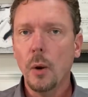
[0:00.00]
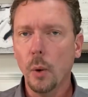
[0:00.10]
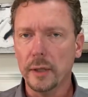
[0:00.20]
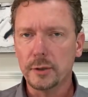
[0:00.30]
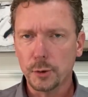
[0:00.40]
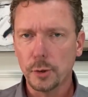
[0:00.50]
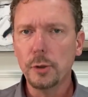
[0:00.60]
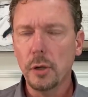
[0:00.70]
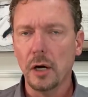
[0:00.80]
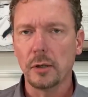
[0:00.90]
what
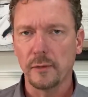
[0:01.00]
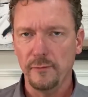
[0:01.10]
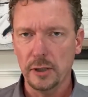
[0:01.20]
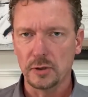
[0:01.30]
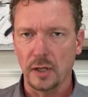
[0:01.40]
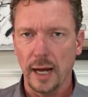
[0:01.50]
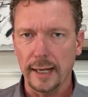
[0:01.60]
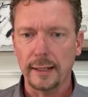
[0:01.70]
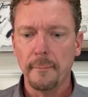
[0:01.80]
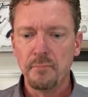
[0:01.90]
true hunger feels
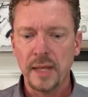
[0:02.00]
like